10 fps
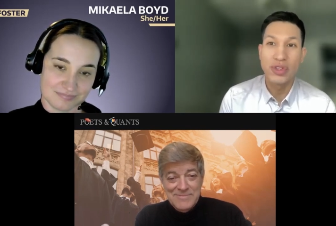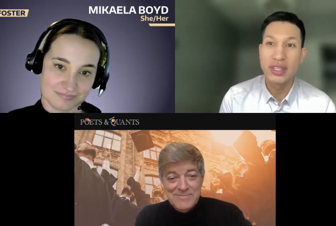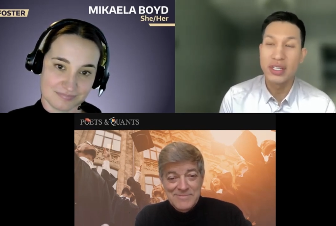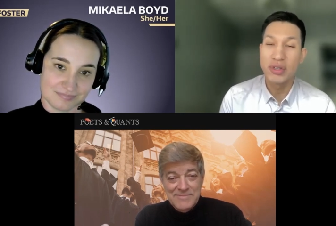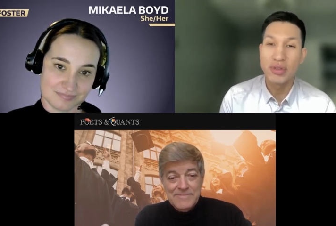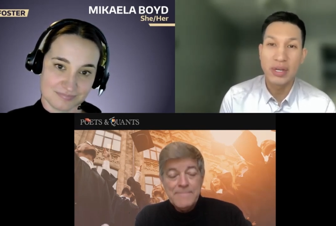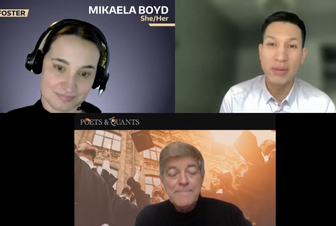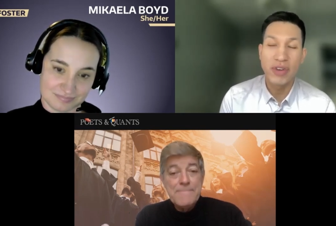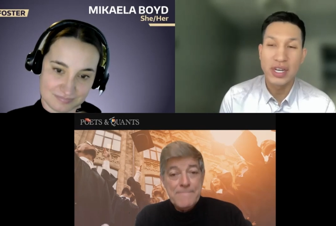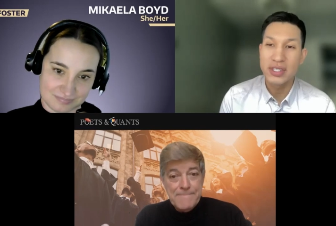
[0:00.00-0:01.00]
Speaker 1: within the
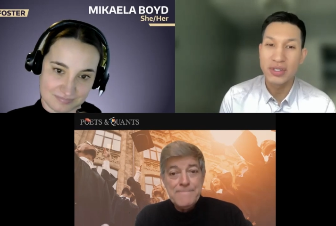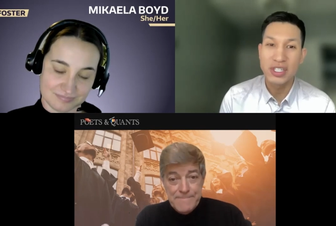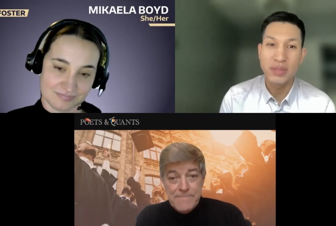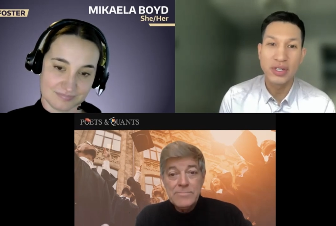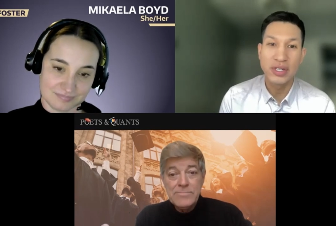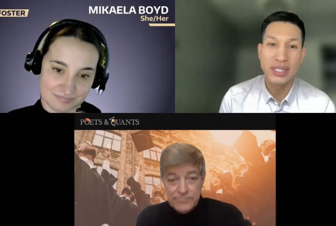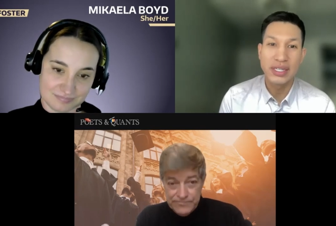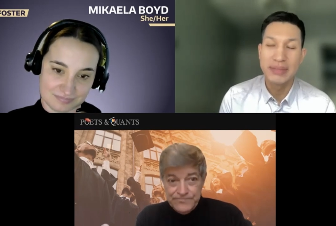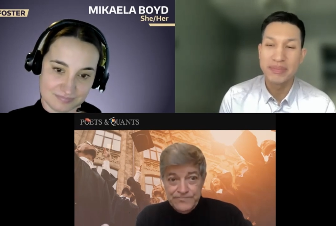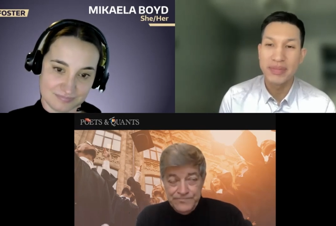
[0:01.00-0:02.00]
UW Foster
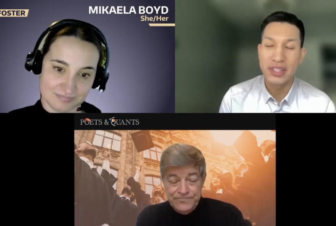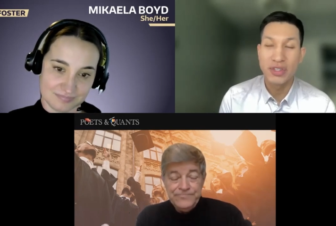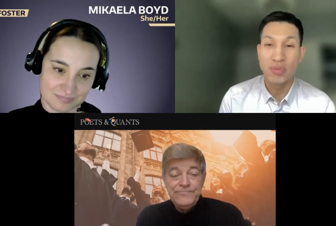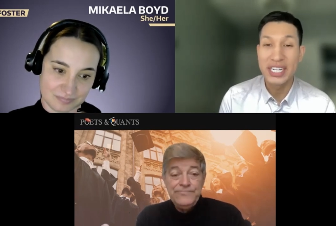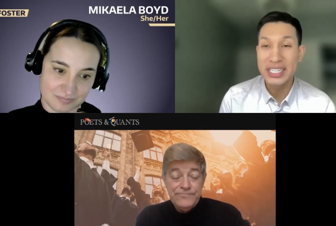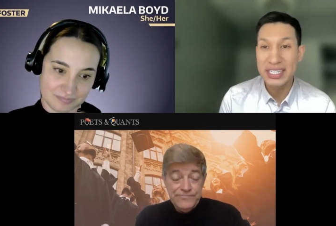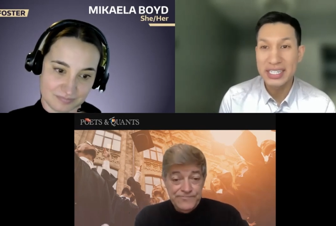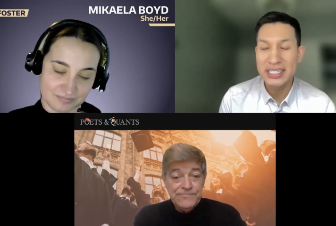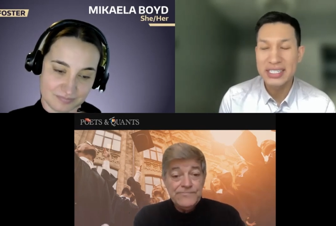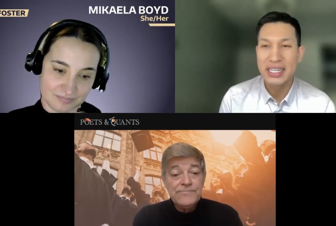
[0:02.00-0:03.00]
community, the
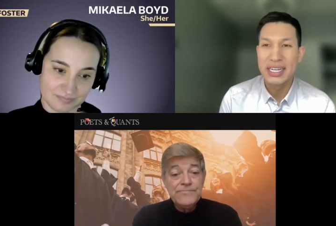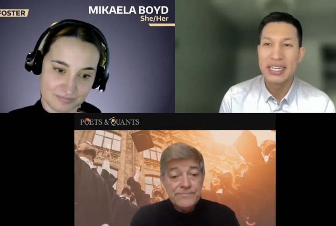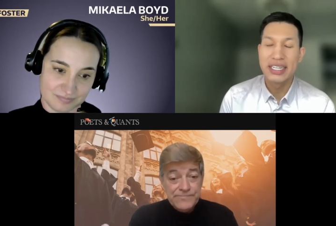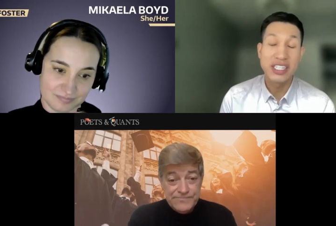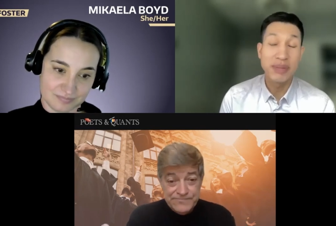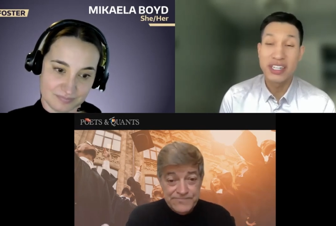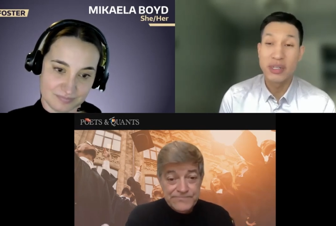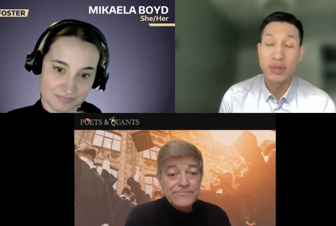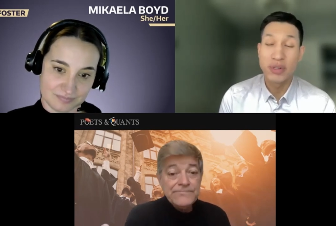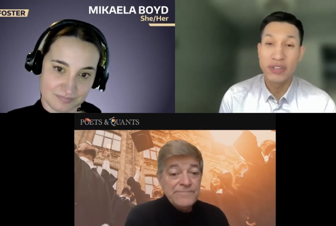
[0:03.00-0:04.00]
rankings. It just made it
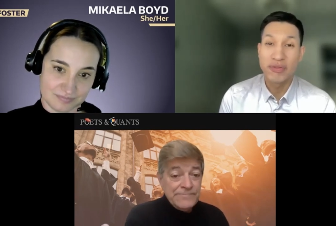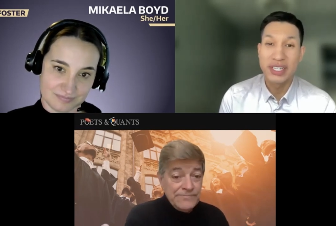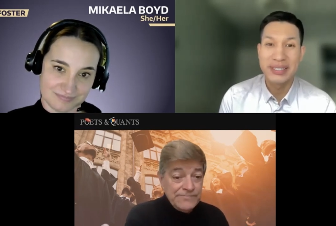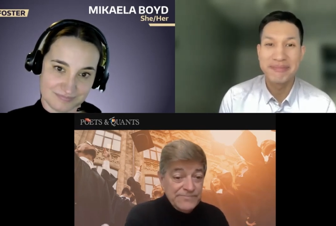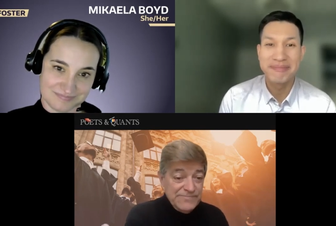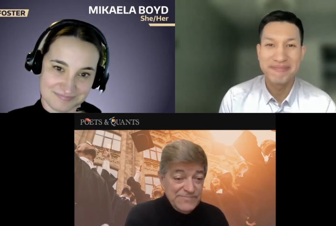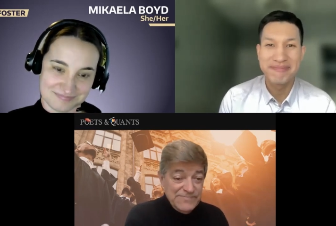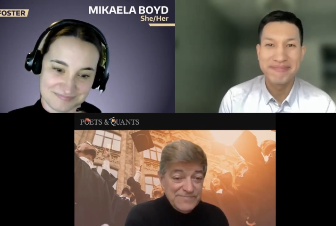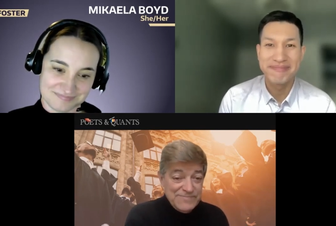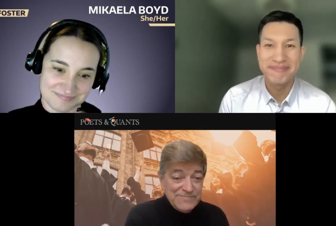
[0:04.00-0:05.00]
a perfect fit.
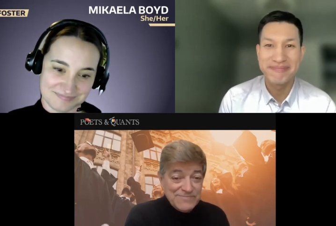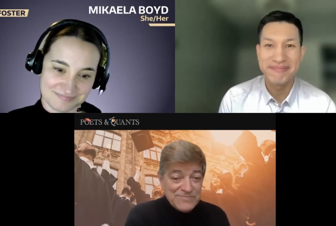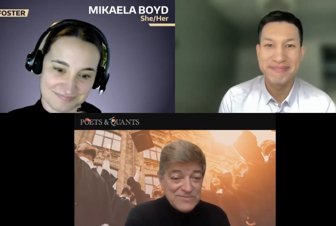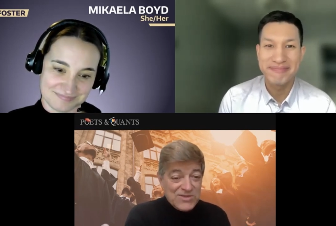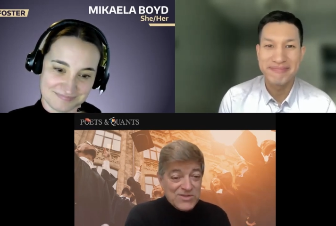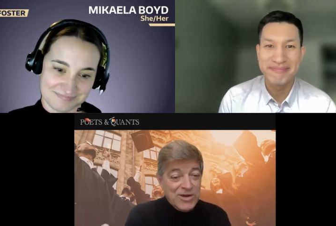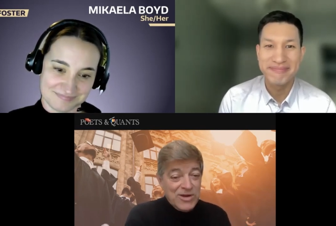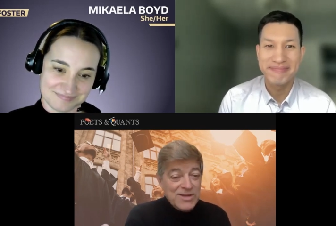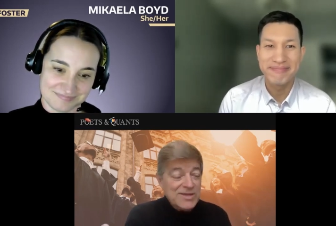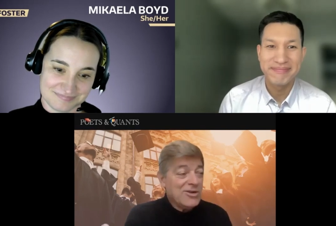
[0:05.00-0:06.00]
Speaker 2: That's
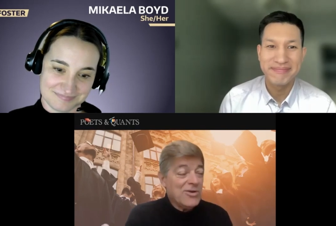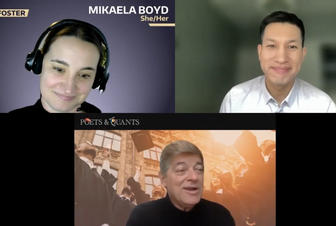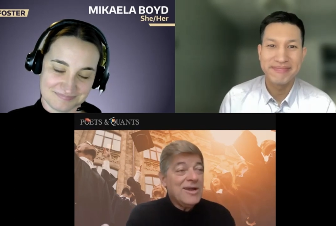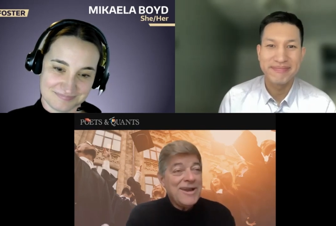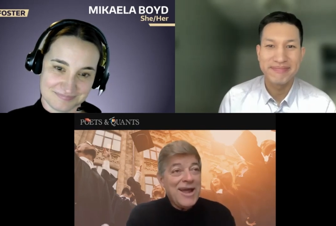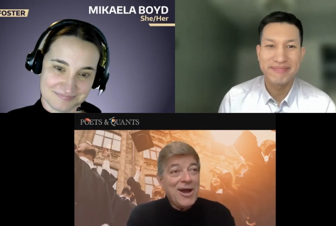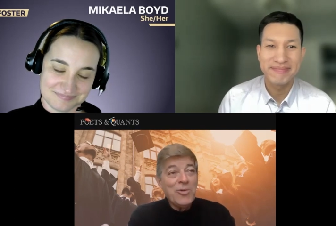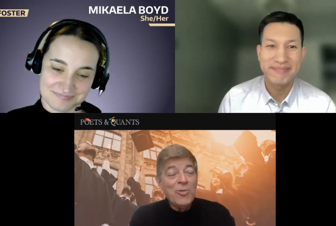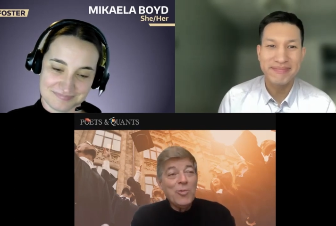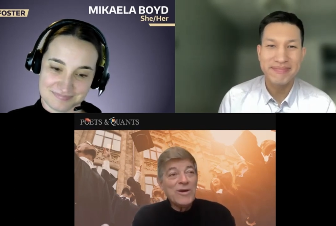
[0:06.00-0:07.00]
great to hear.
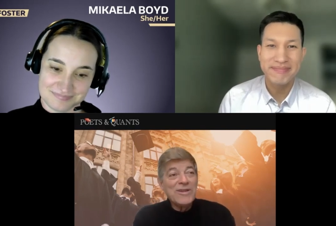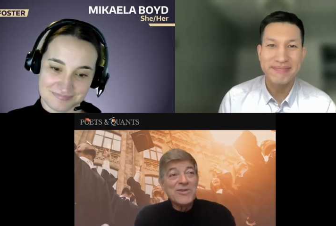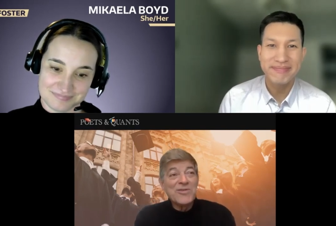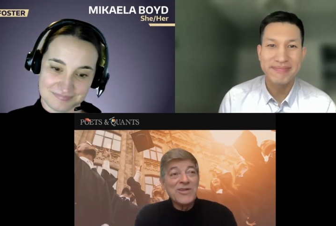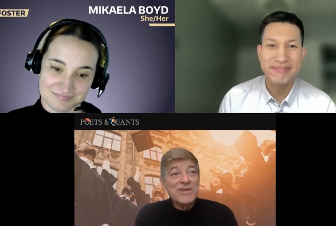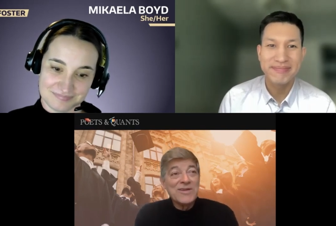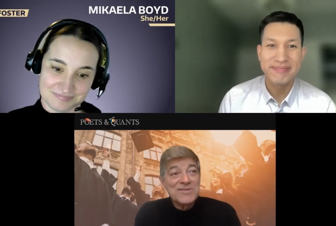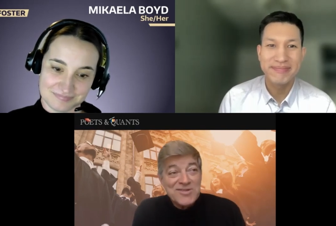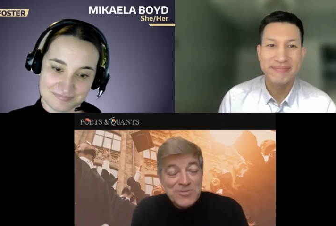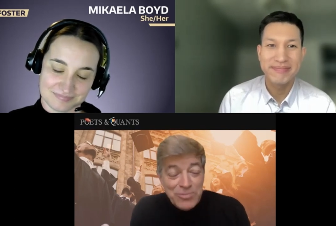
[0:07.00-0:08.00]
Now, one of the
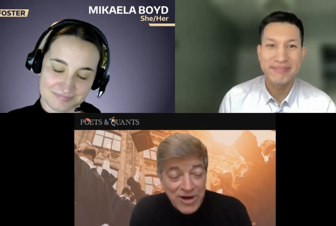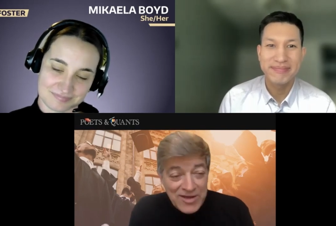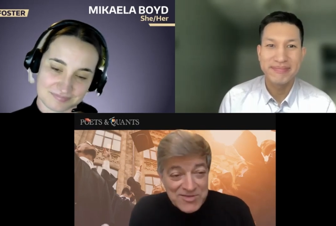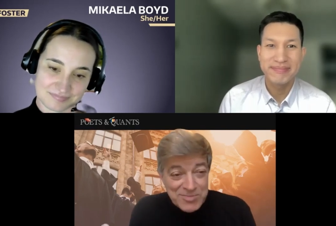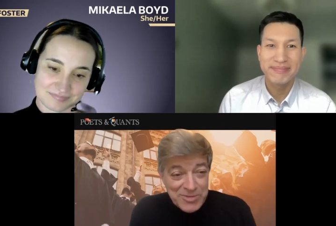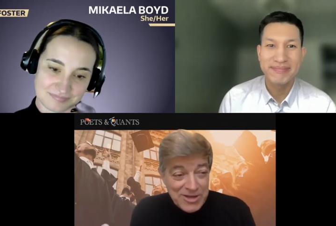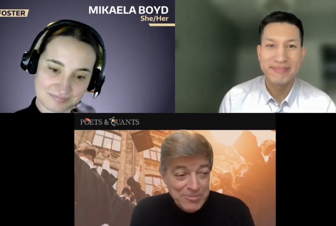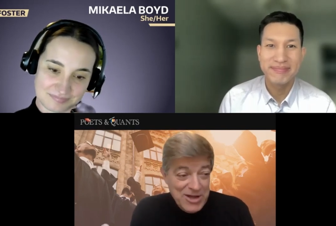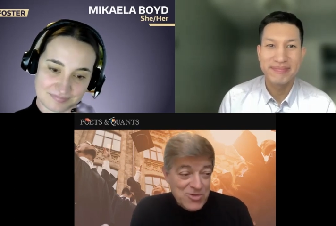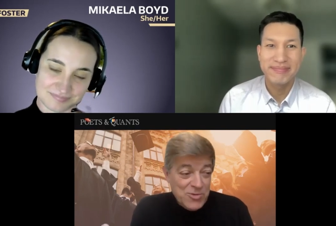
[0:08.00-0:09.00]
things that surprised me
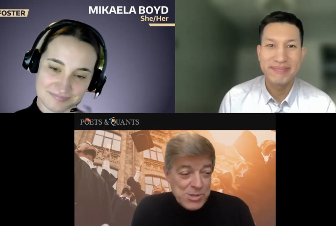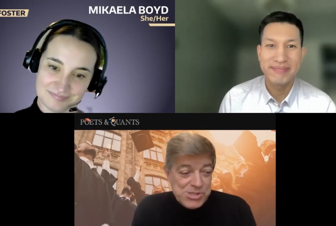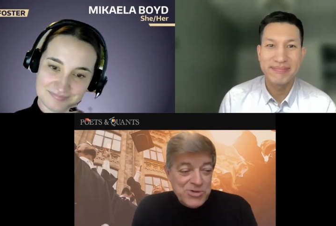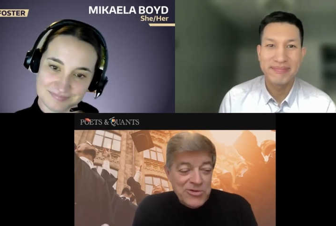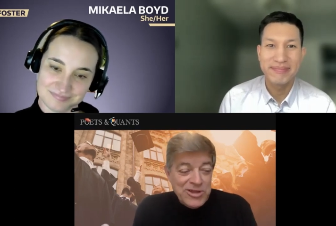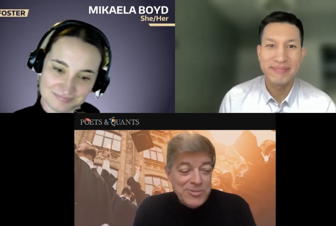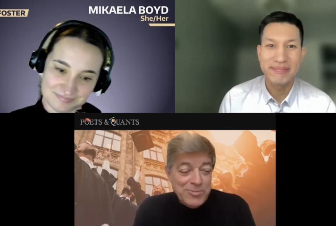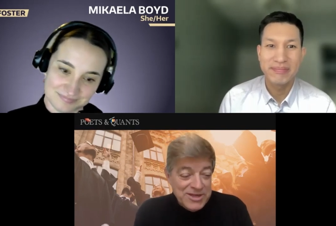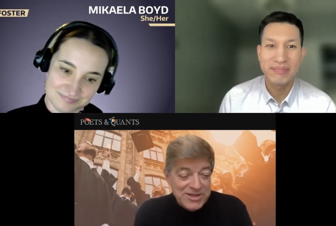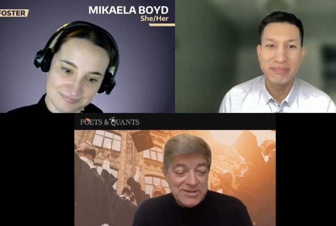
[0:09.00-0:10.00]
about your story
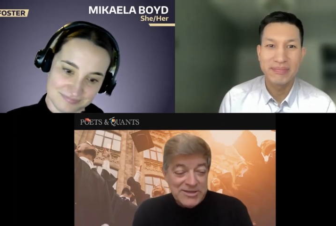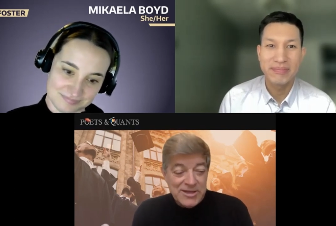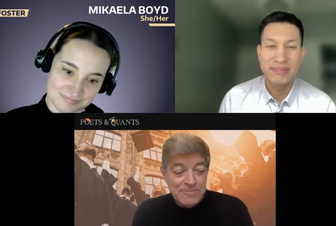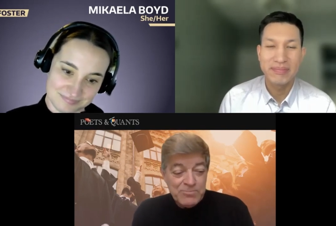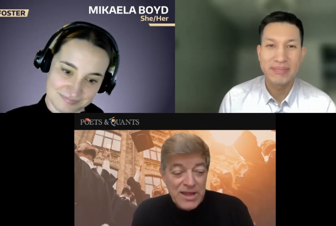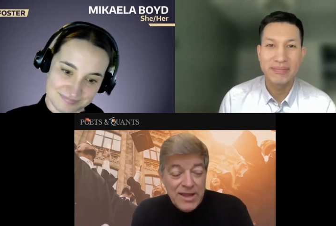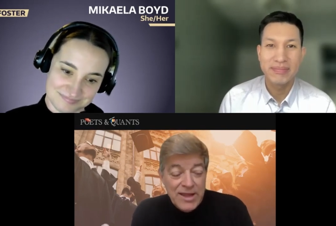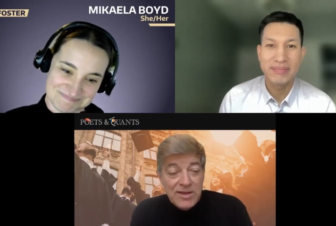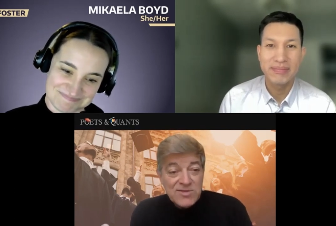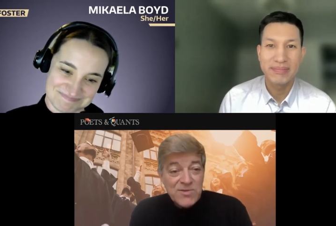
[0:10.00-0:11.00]
immediately
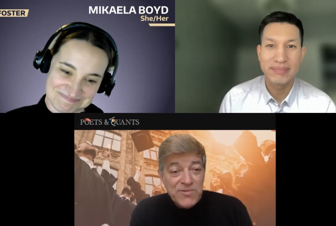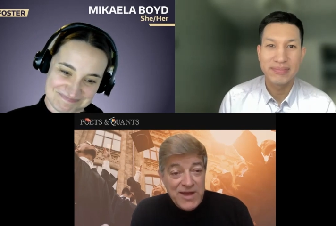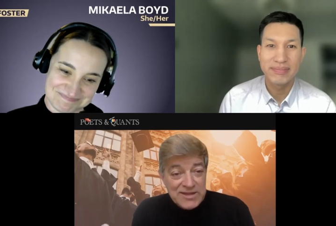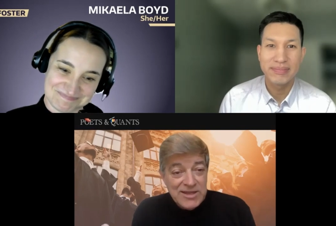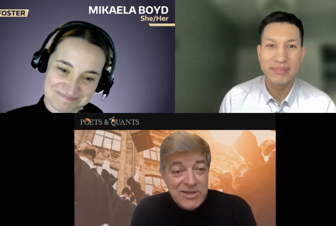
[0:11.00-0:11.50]
is the fact